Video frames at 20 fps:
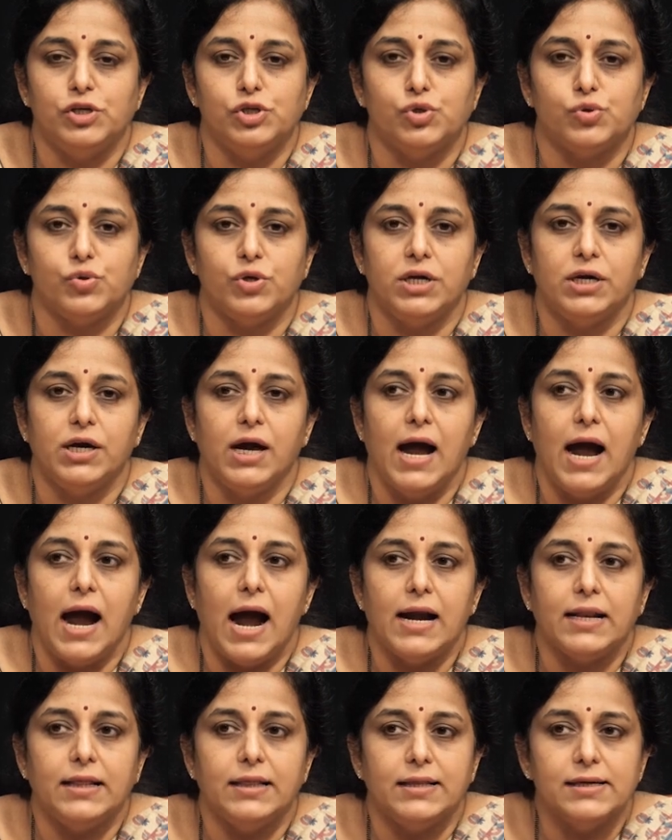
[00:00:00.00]
injury,
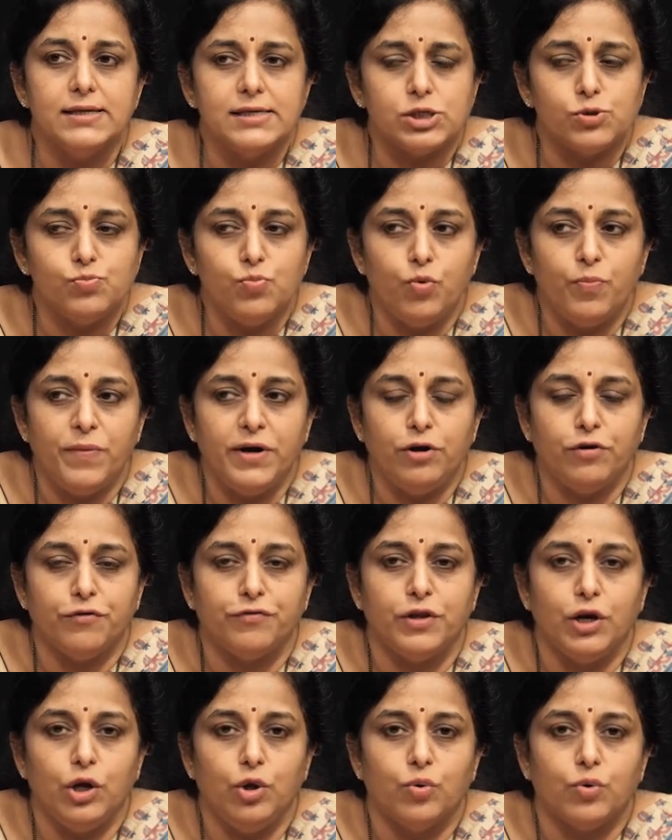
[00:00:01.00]
and this movement
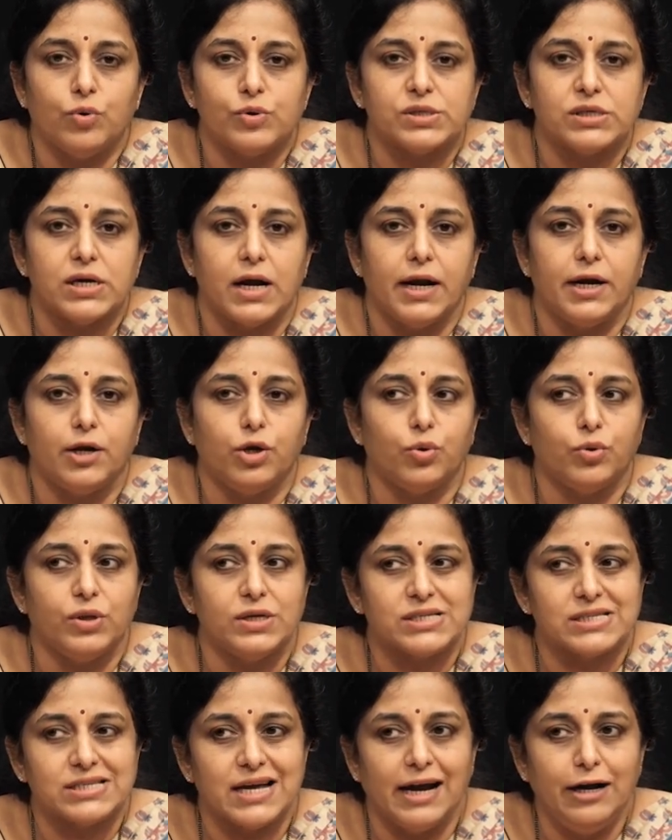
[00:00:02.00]
of the leukocyte to
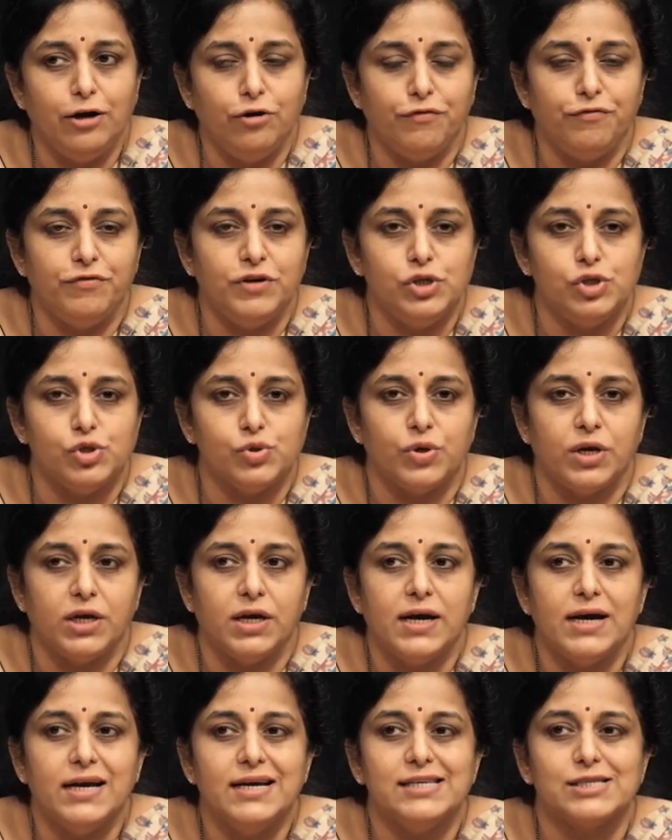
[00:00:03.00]
the site of
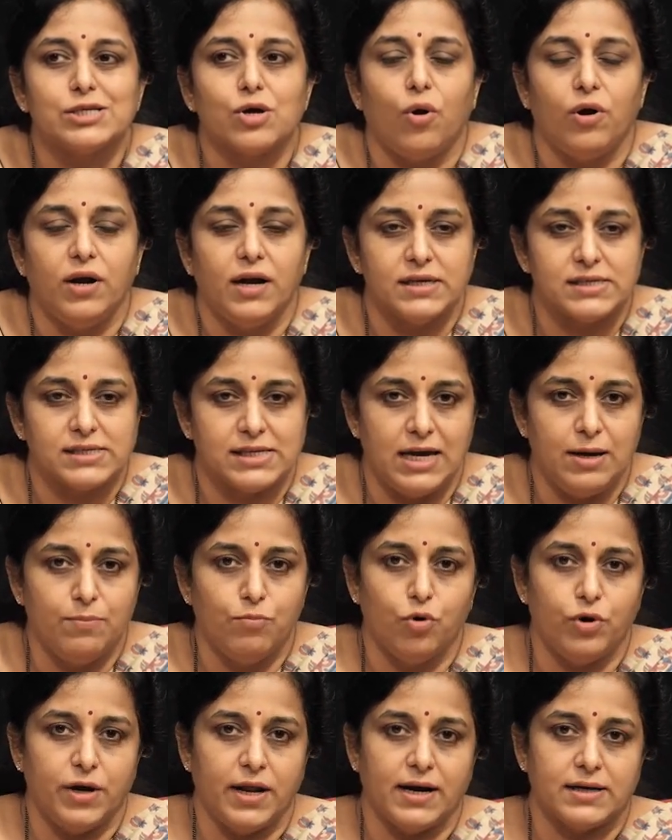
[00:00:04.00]
injury is called as
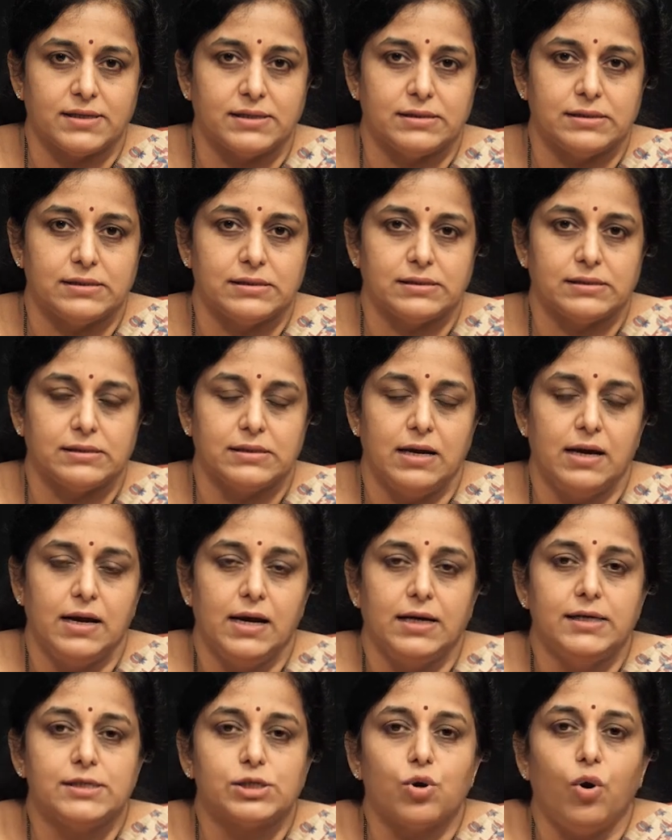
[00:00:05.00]
chemotaxis.
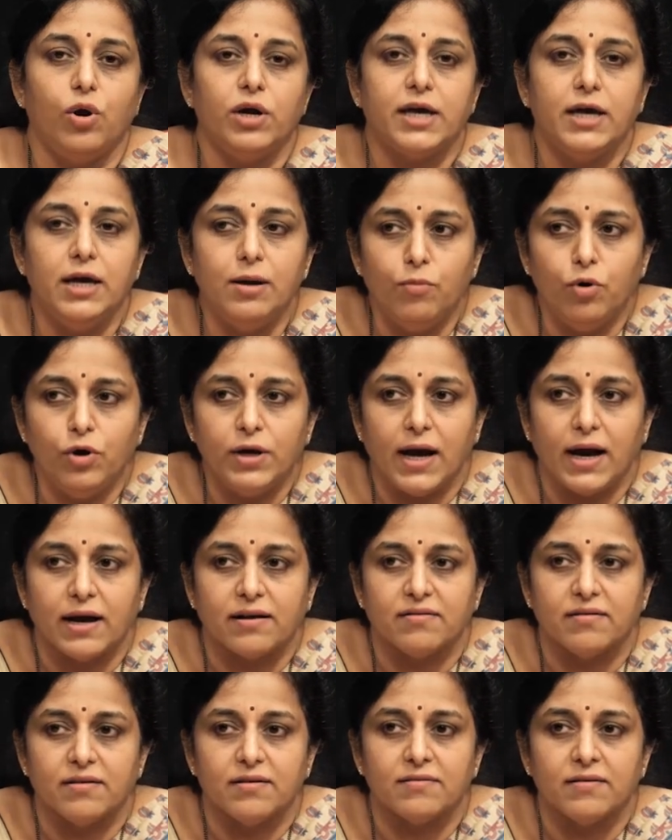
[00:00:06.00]
It is called
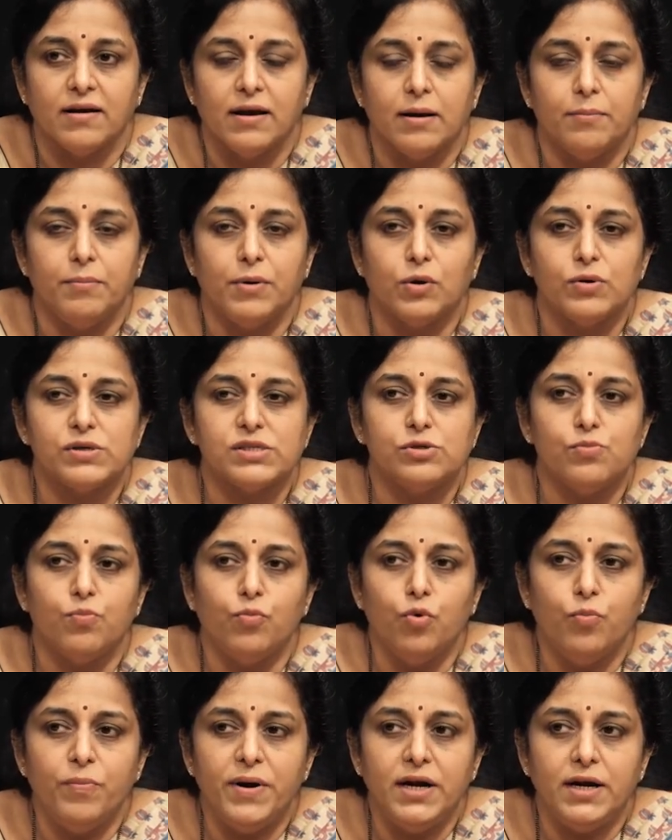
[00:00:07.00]
chemotaxis because the
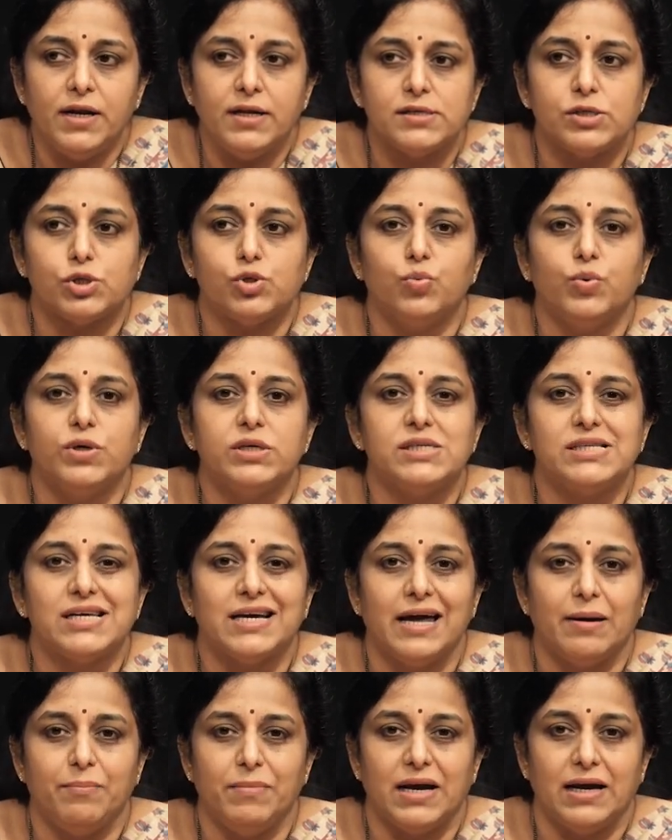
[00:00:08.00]
movement is towards a
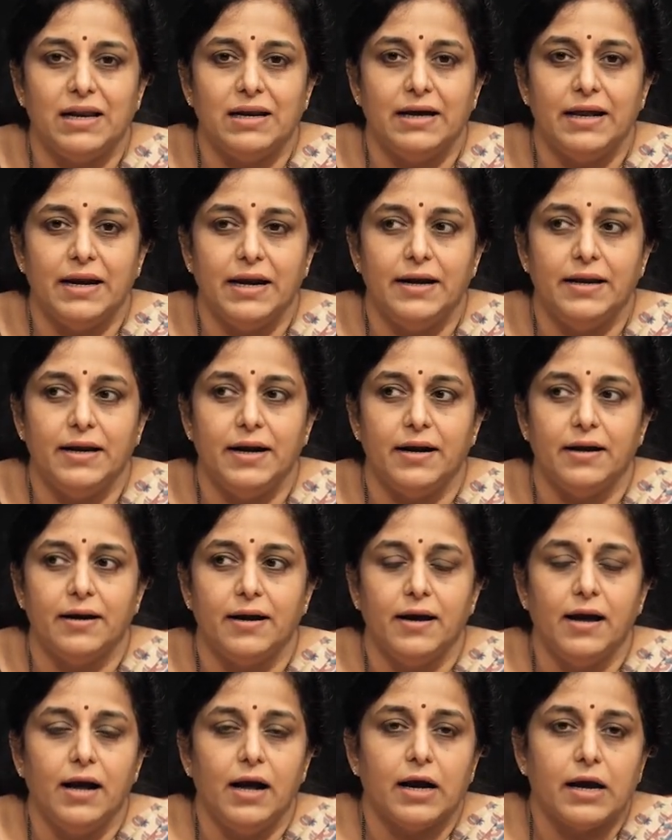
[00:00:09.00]
chemical gradient.
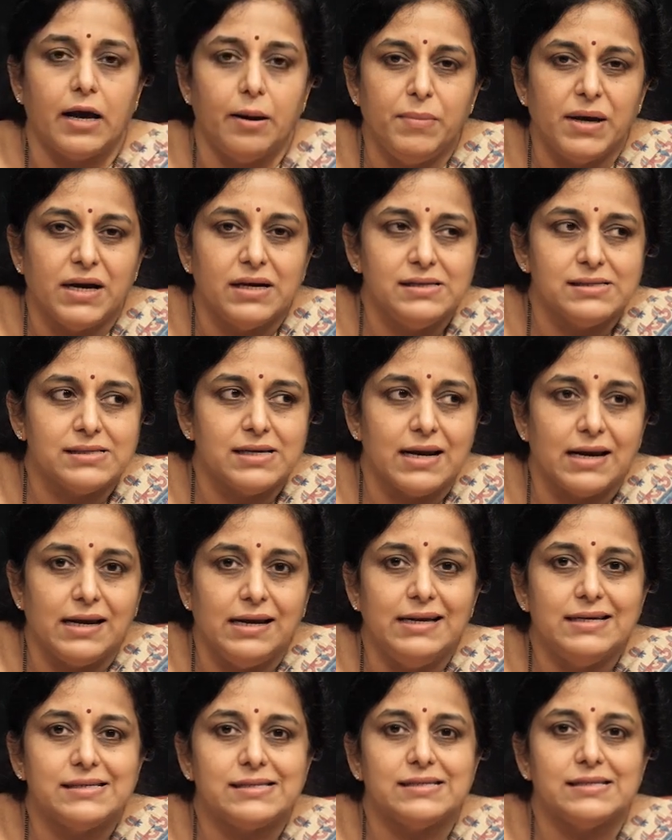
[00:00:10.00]
Chemicals are
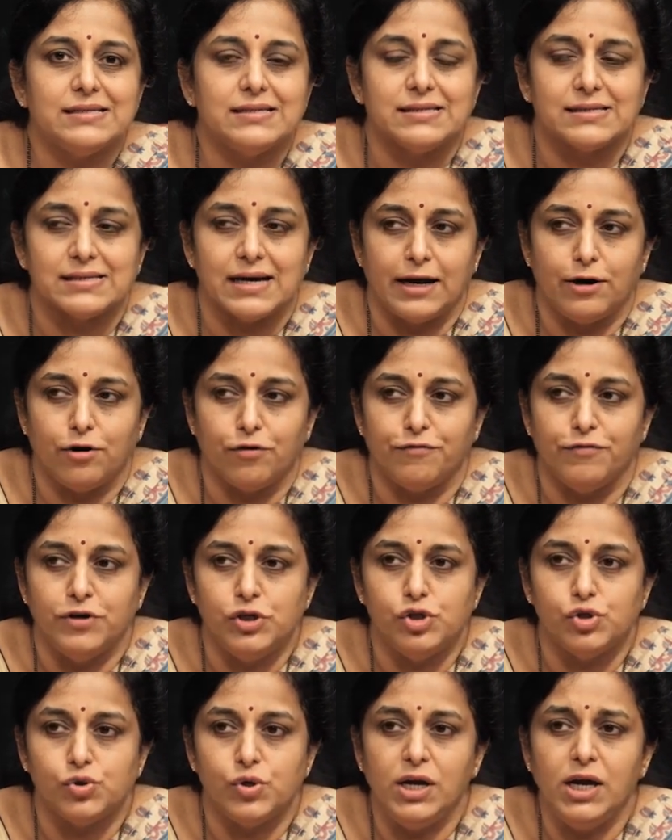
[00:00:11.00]
released at the site of
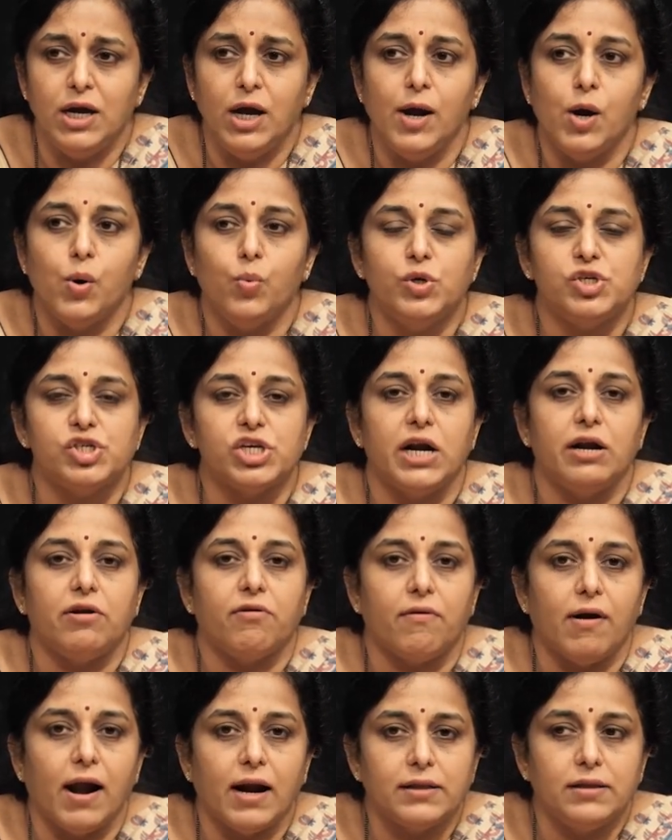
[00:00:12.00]
injury which
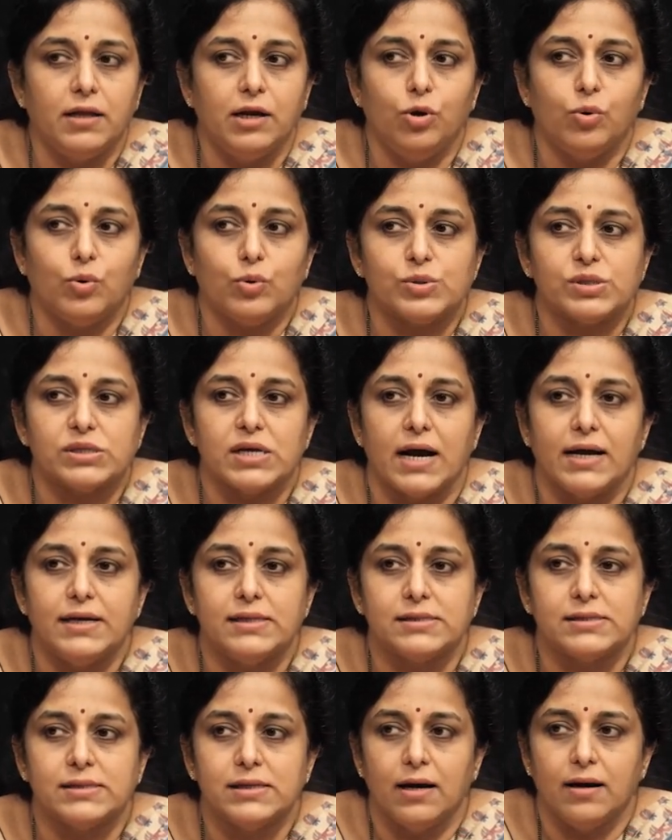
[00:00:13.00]
attract the
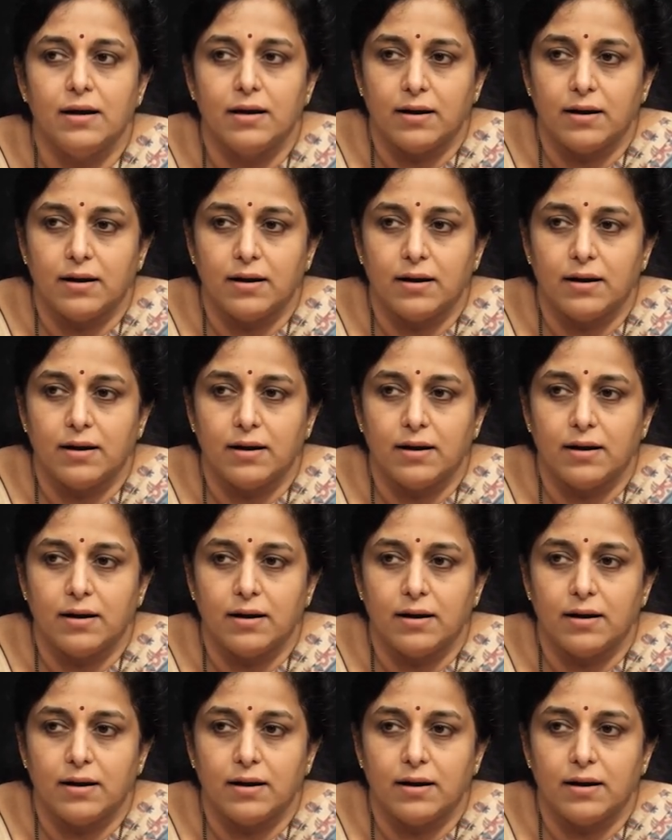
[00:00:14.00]
leukocytes,